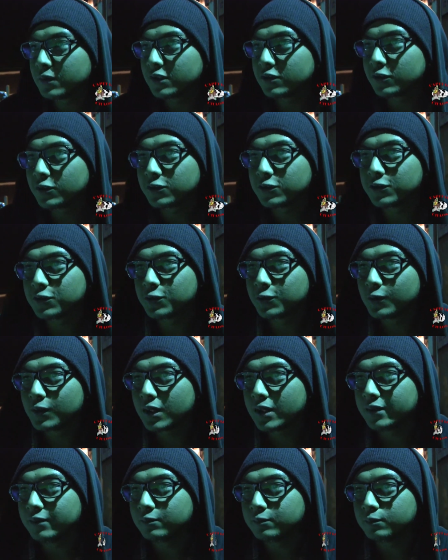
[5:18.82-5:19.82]
my toes to
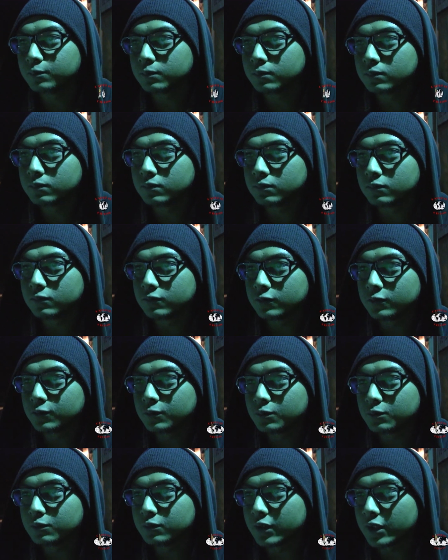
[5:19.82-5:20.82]
like
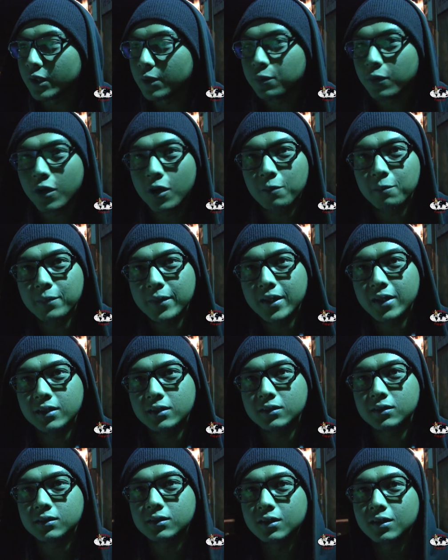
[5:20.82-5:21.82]
hip hop
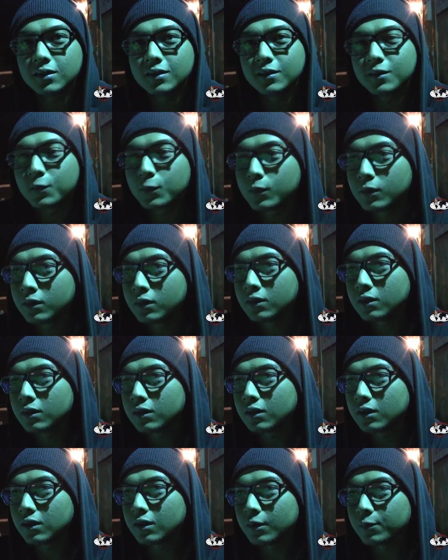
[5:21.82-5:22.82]
bands and
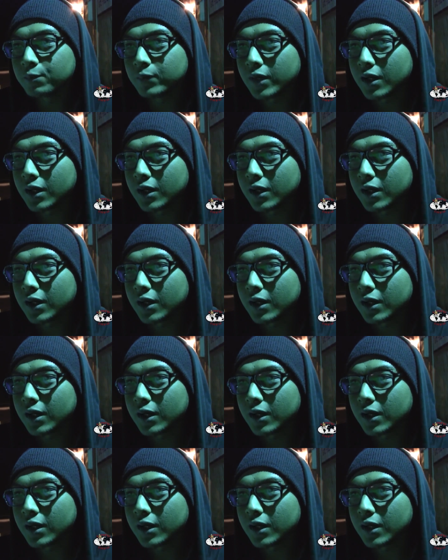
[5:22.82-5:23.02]
um,